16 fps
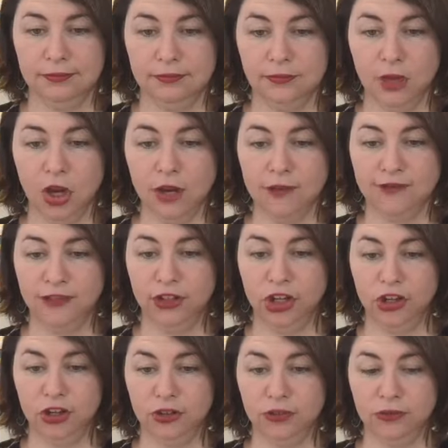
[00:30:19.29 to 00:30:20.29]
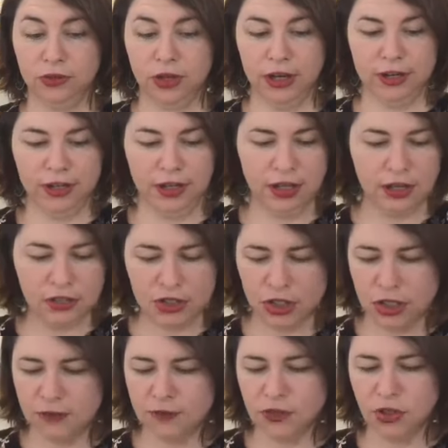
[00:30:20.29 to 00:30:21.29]
Hopefully I got it right. I
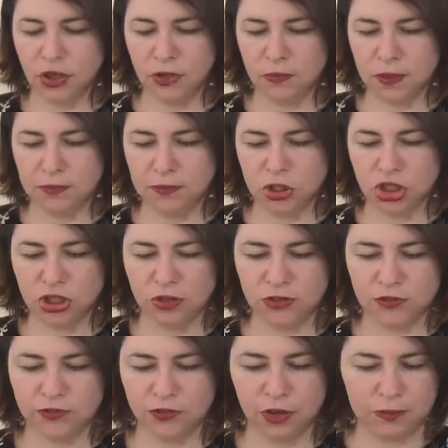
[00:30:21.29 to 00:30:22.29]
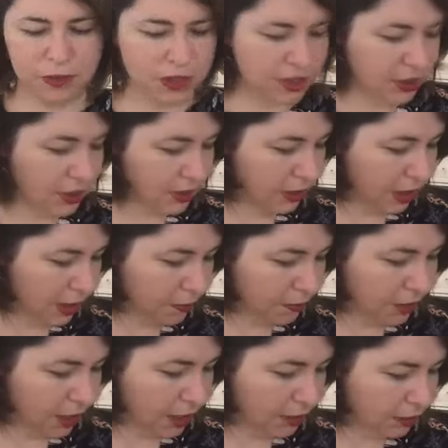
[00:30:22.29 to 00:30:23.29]
don't even know where Michelle's from. I didn't keep
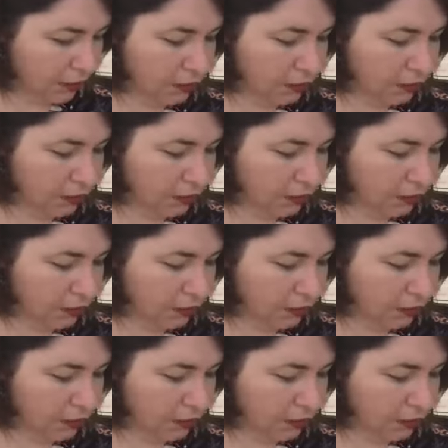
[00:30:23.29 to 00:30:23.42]
that